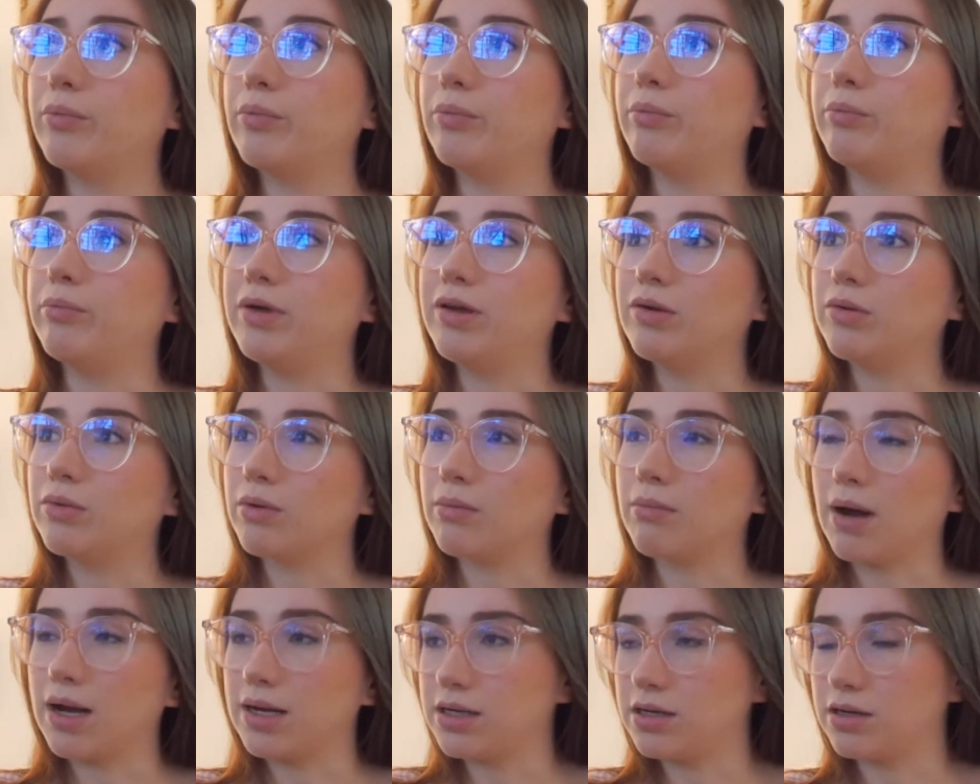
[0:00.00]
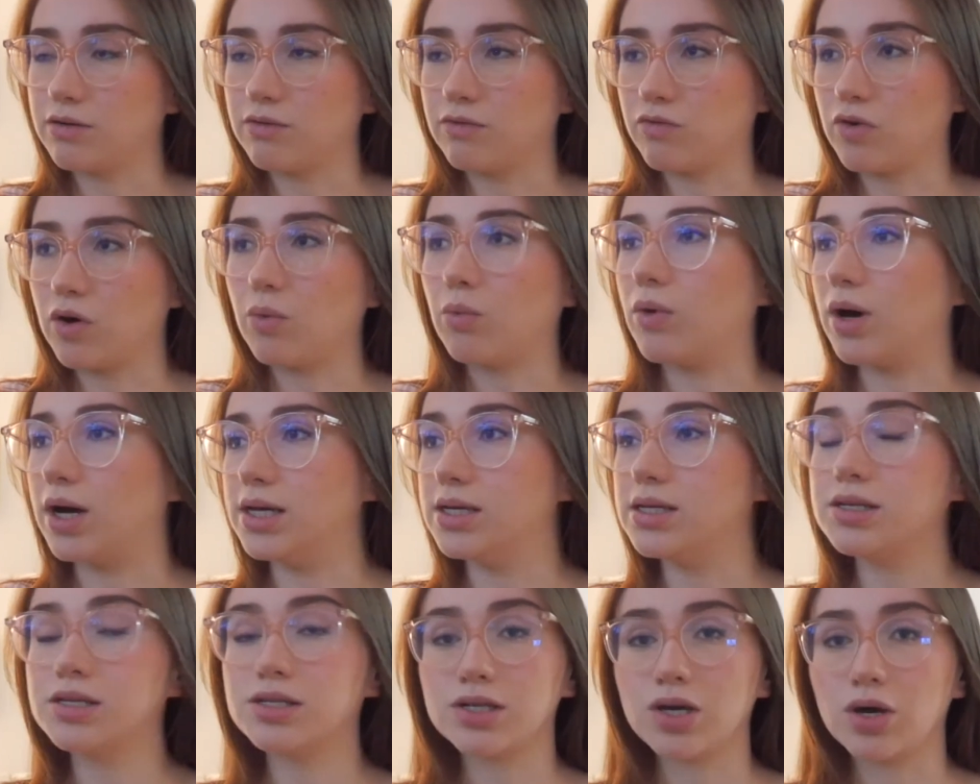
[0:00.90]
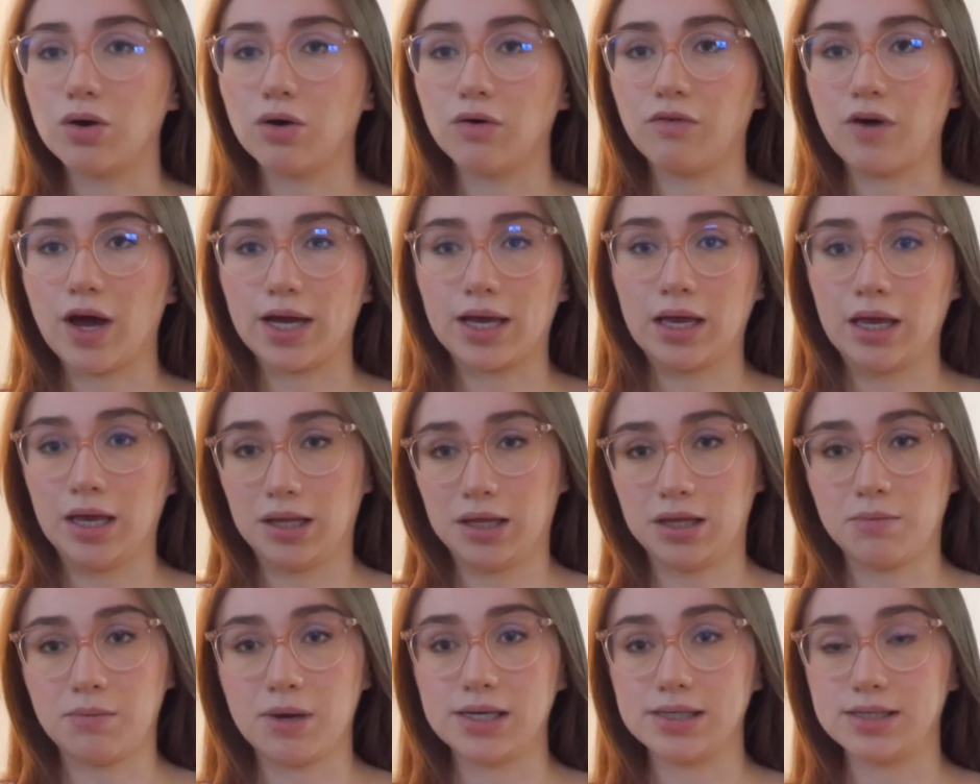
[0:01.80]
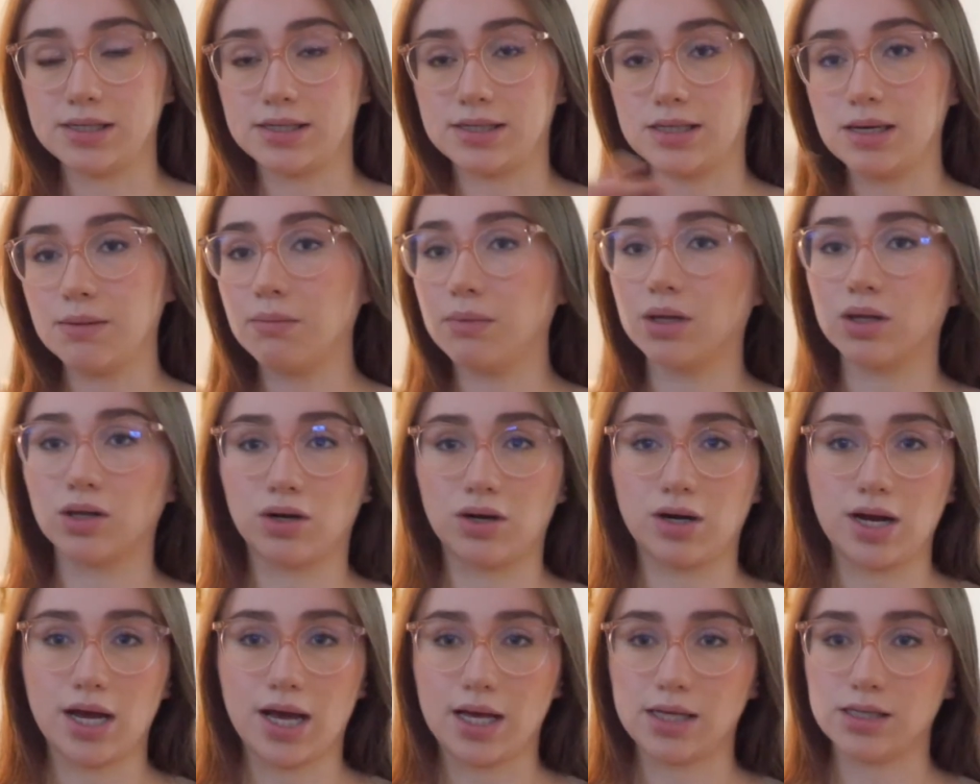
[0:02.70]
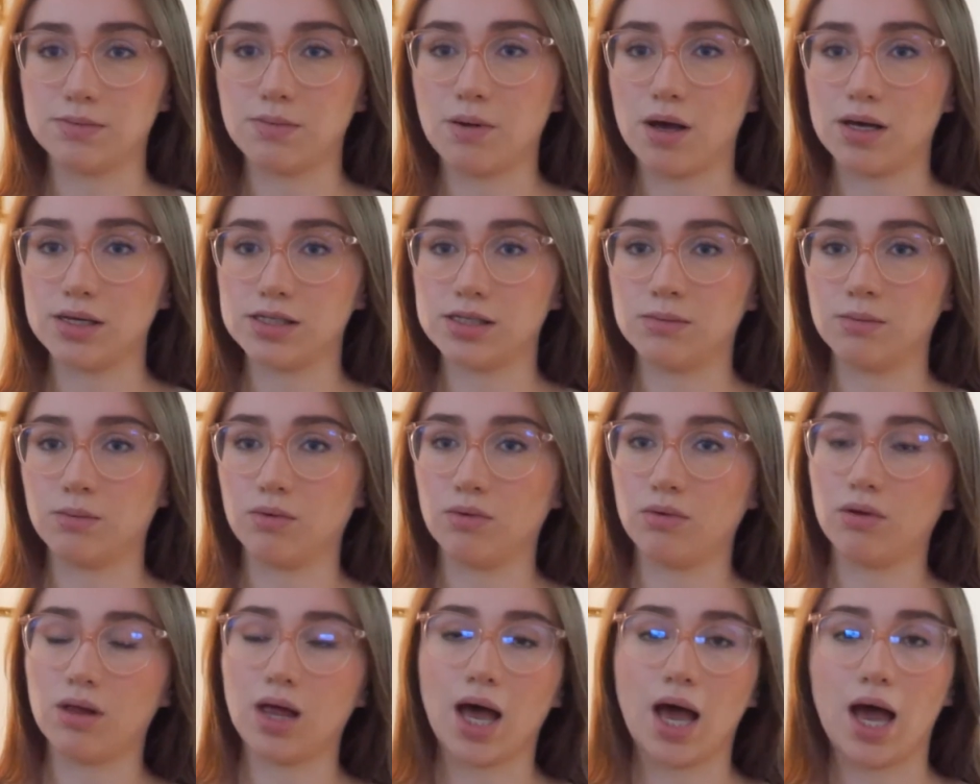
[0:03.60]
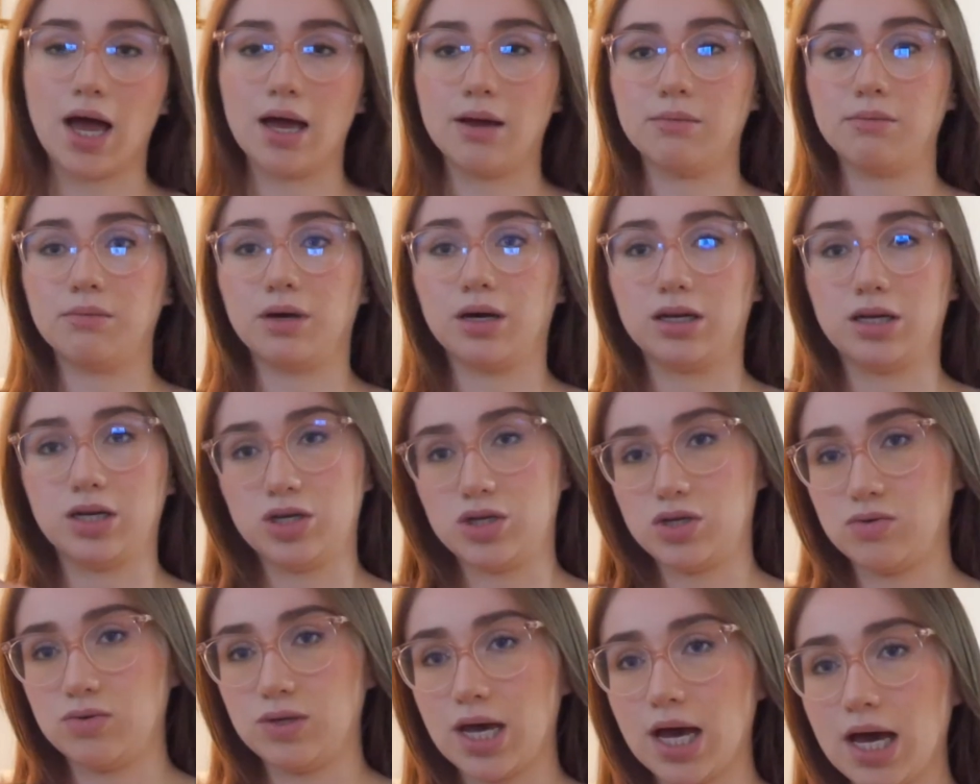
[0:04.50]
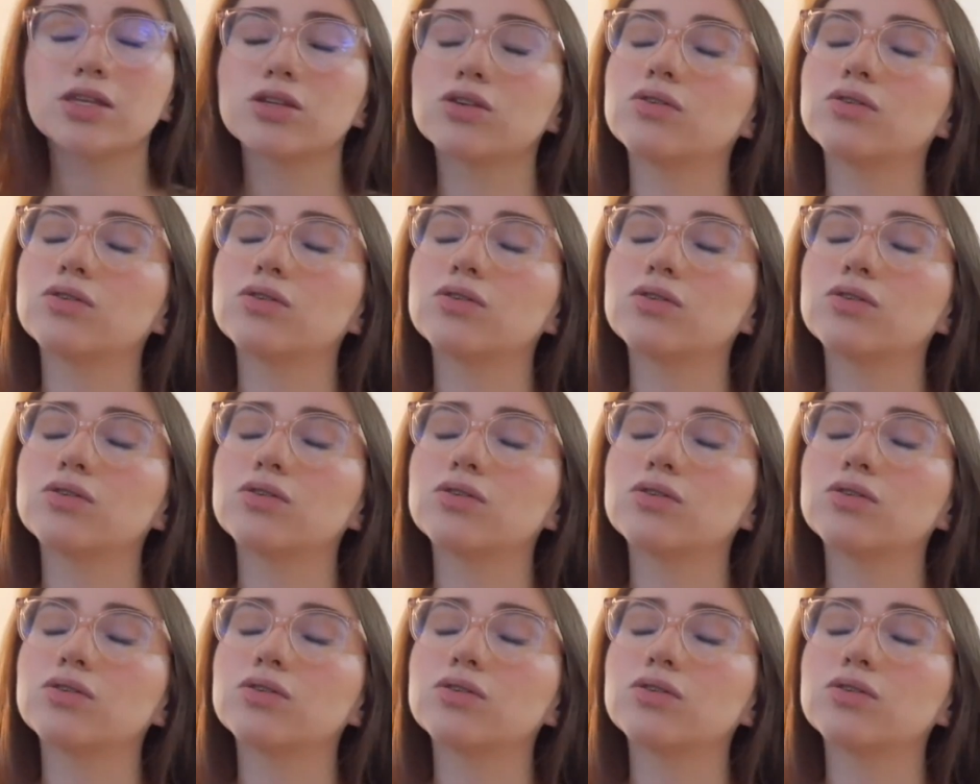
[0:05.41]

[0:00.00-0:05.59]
be reminded of what was, so if I can get them as similar as possible, I'm gonna do that.